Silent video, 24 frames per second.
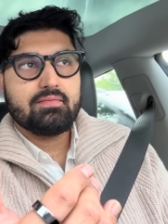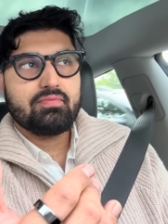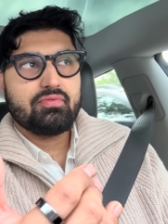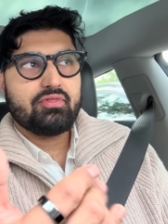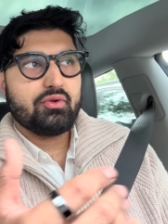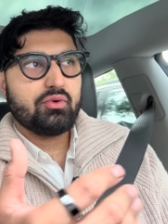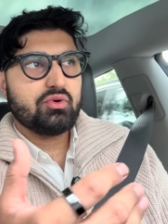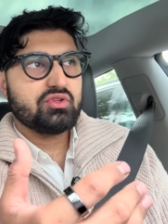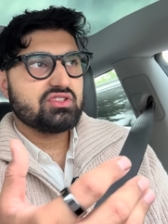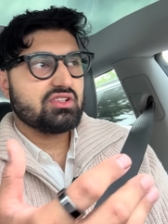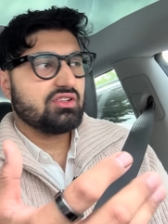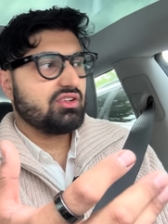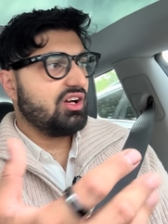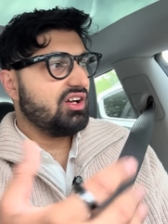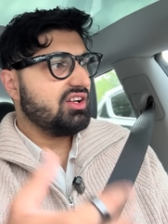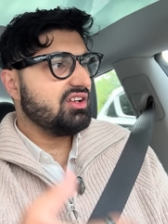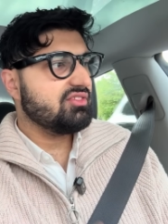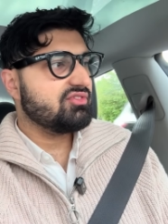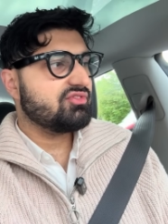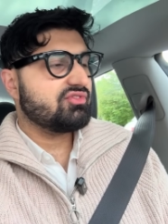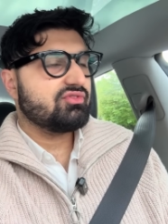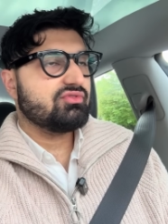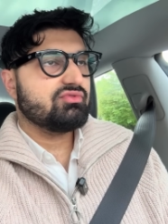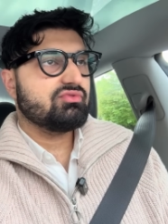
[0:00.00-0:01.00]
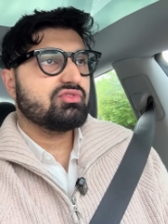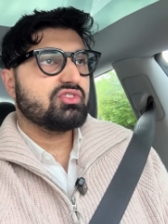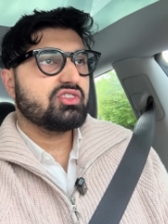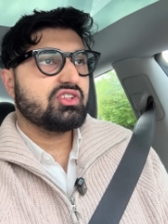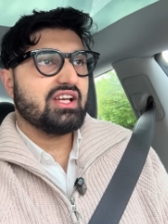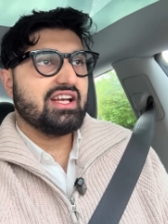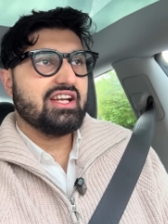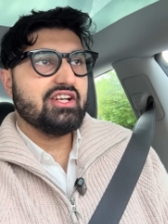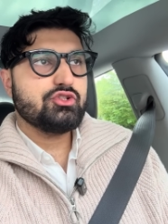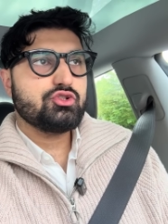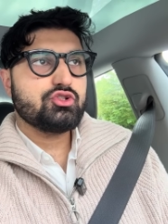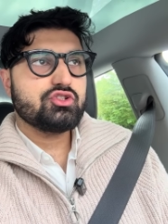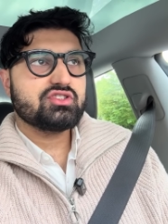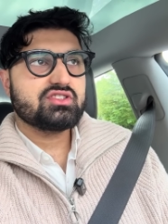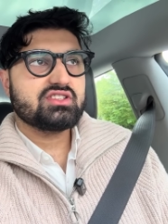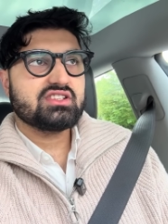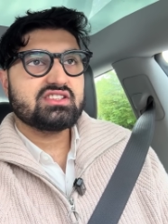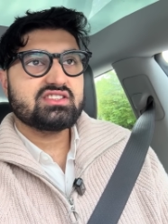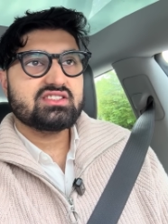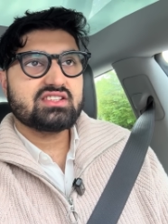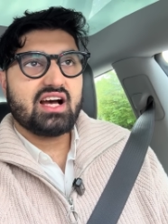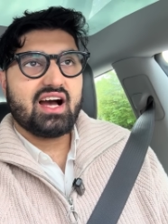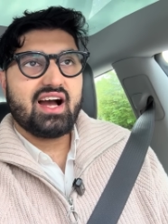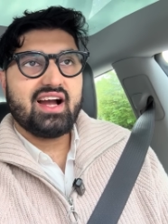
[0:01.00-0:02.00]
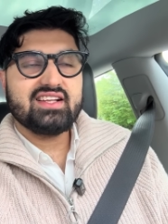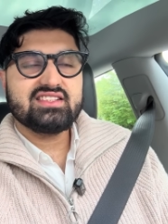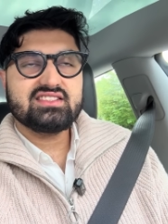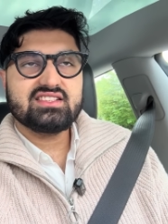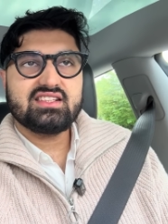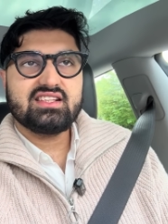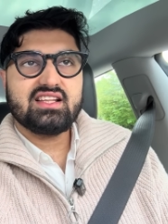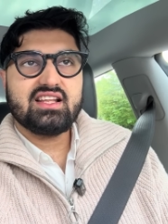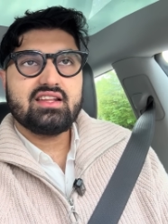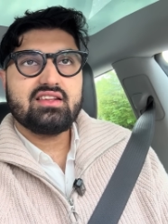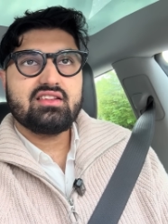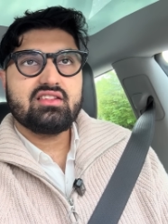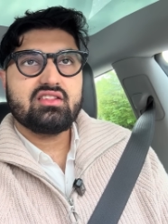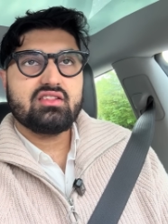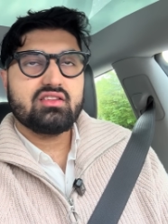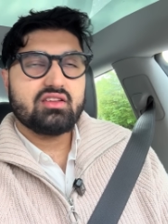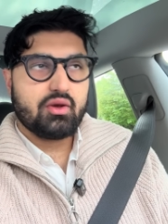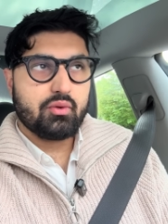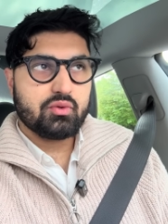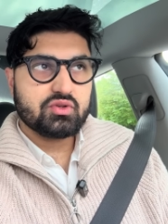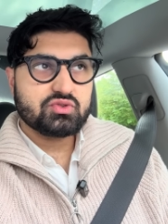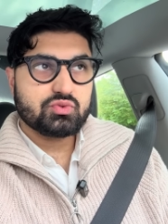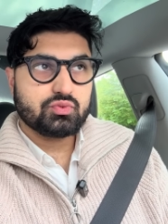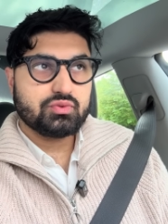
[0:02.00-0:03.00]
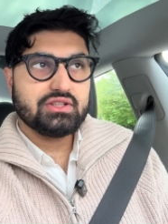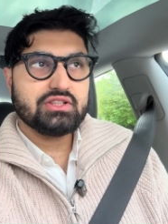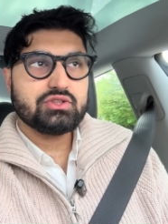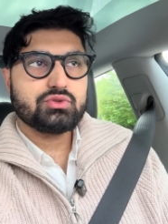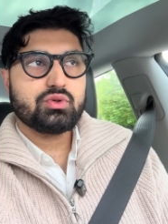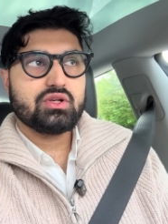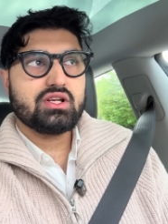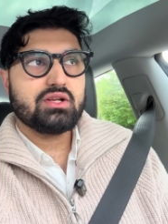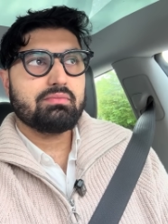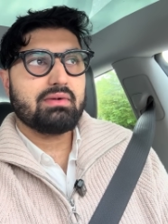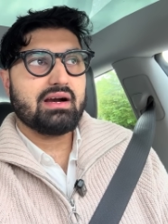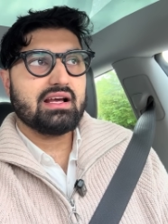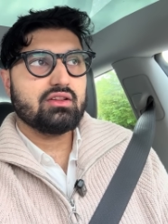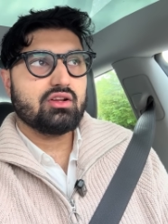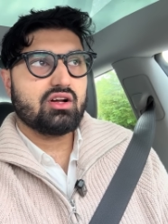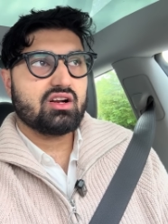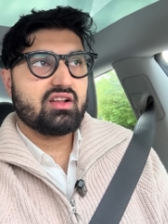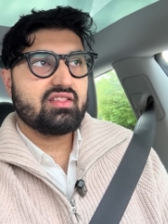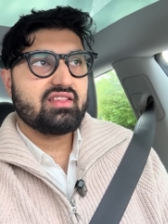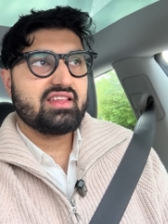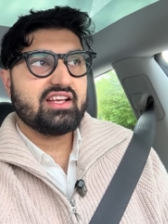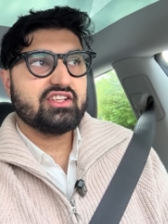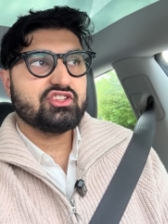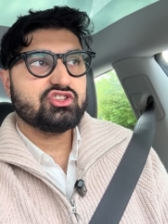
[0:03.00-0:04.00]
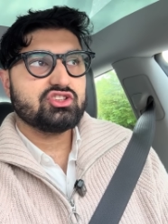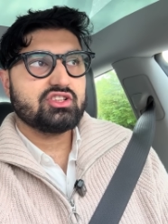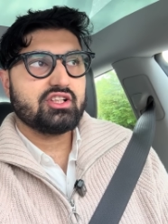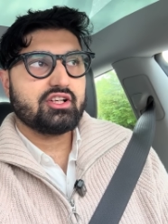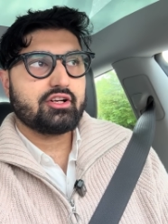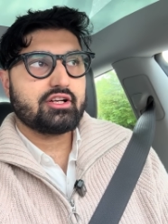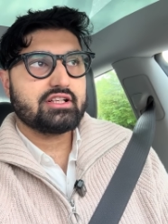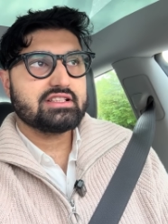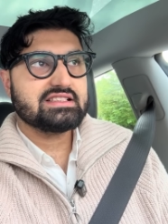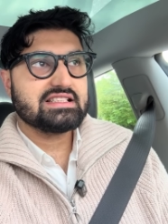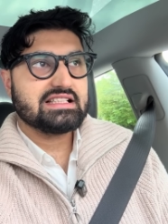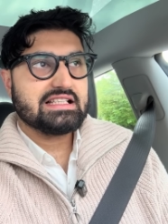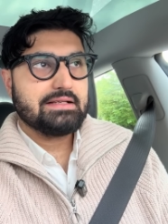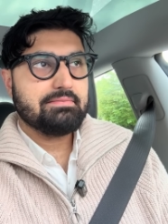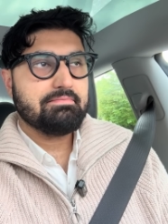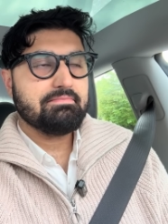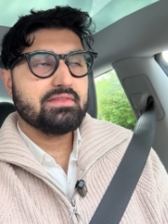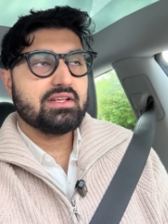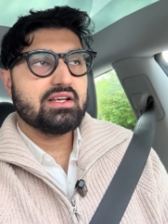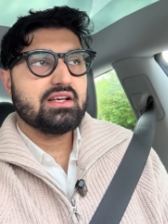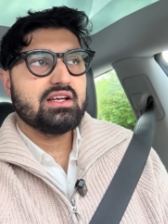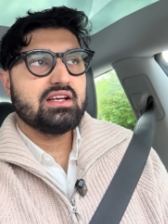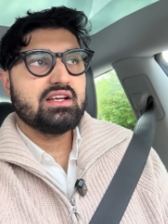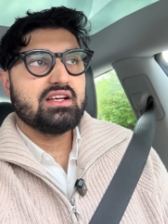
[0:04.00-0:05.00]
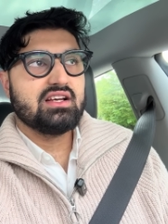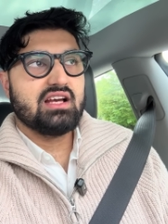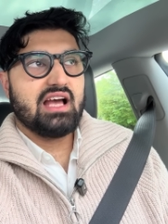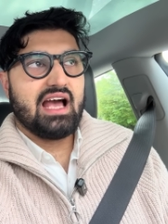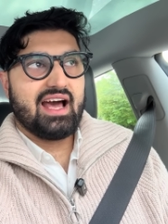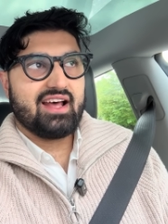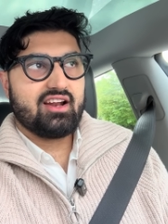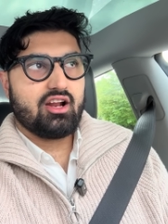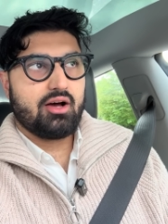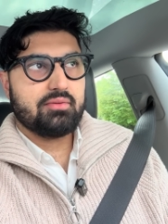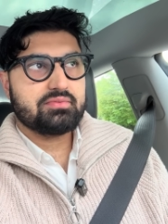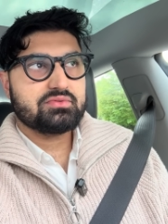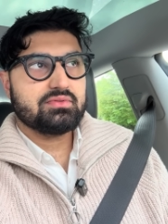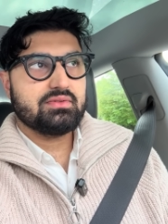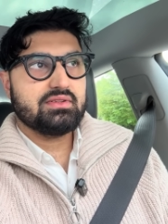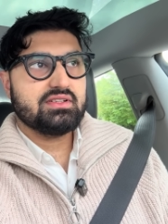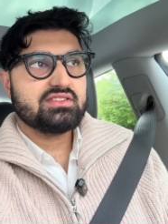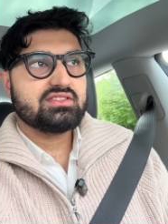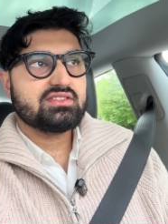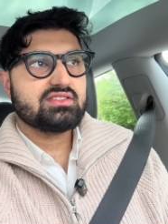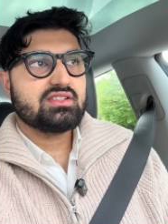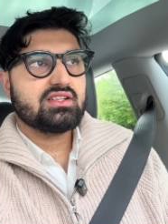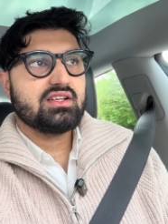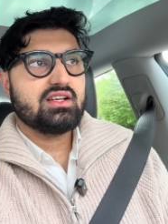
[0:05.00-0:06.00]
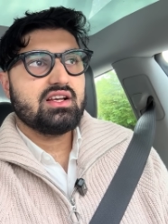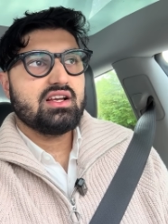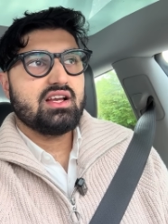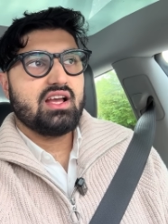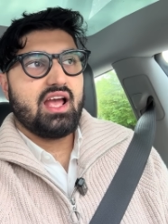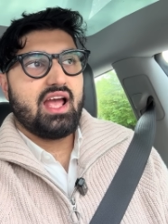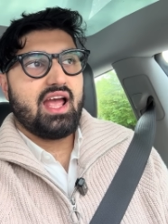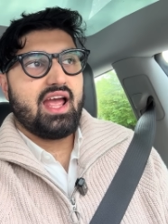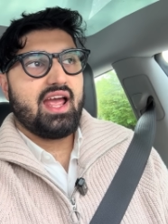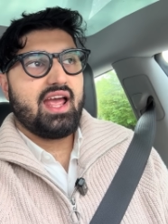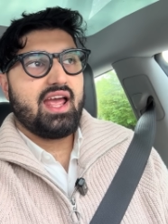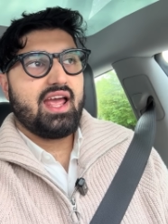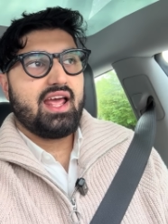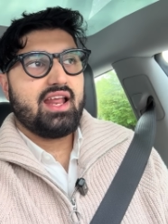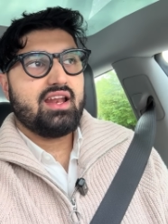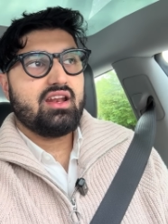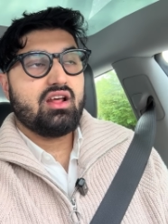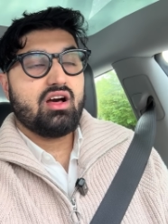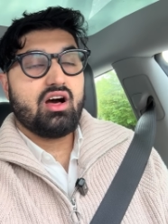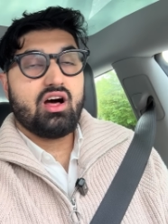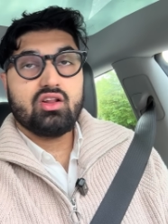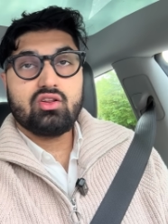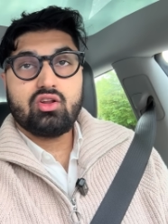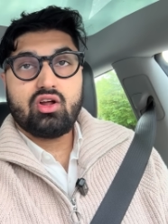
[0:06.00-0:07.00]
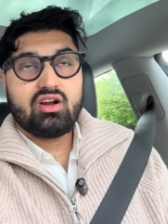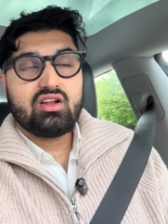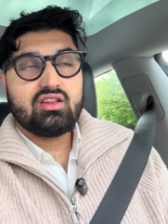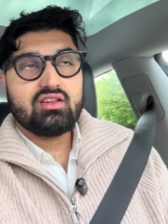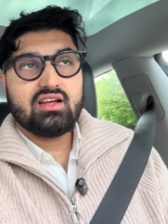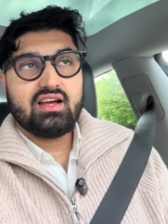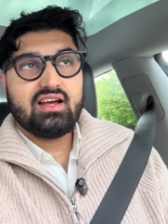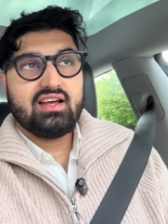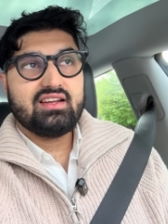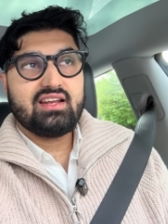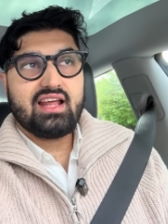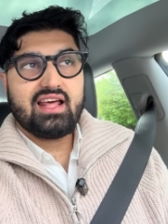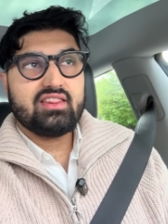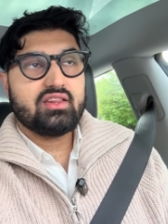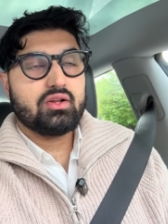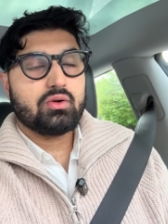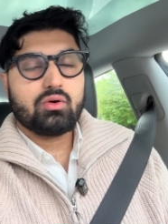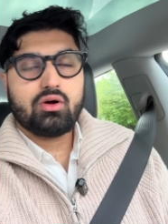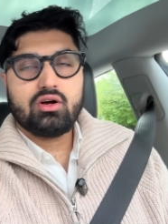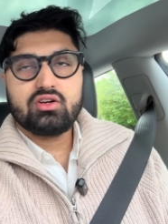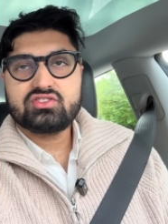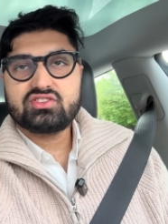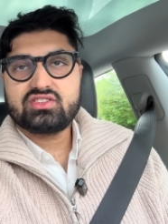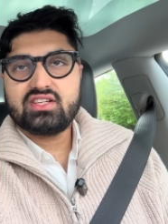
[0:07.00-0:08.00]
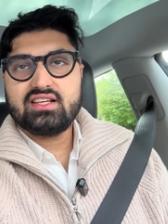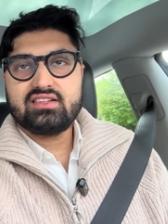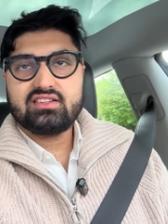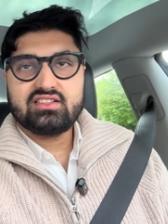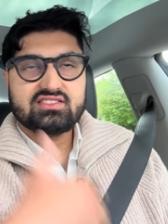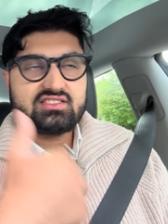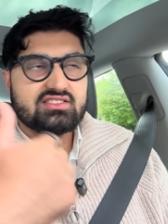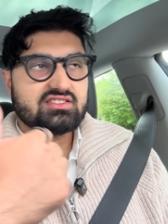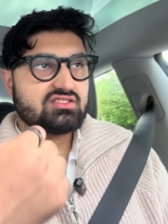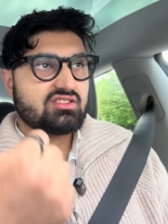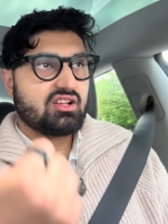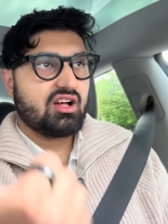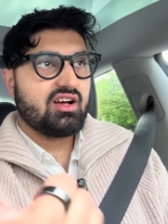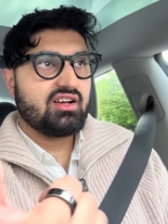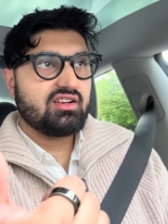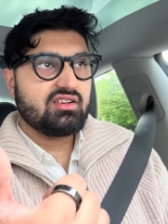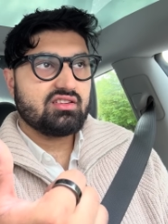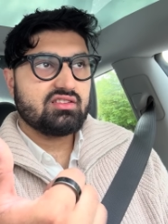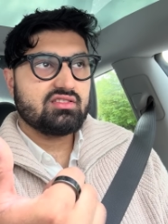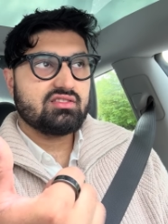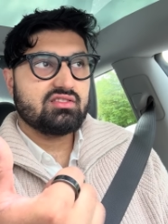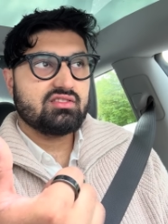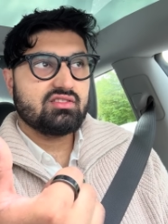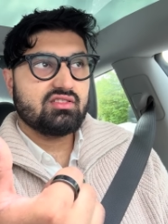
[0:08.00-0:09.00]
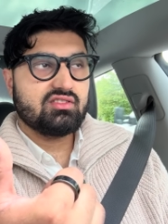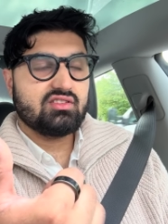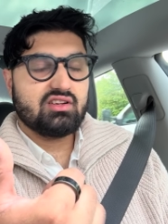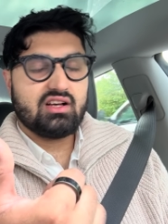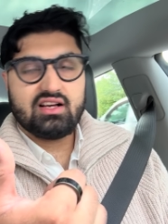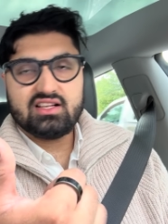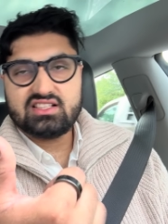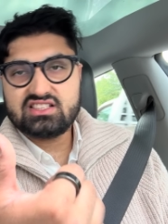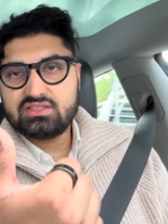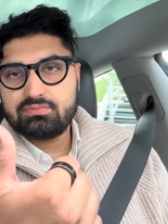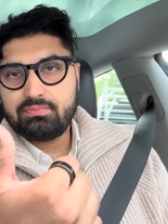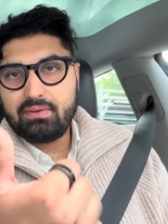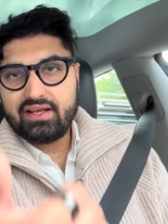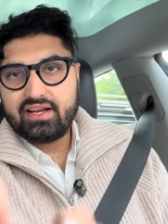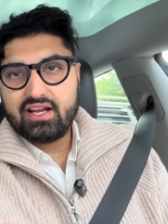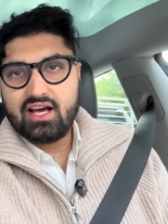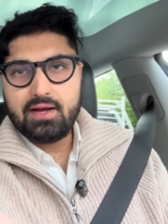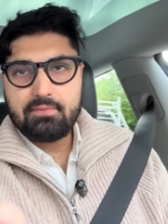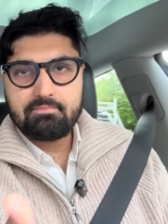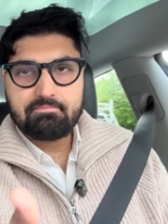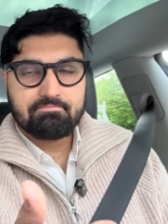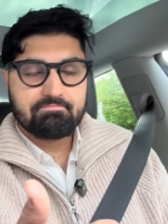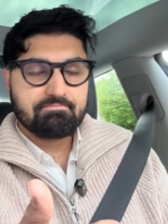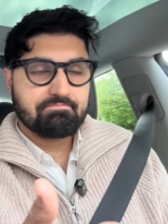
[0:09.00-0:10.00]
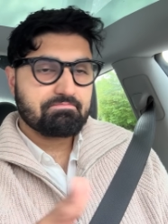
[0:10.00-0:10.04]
there was a lot of interesting signs. And then it was retweeted by a lot of the engineering team at Optimus, and and they're all saying this is not sped up.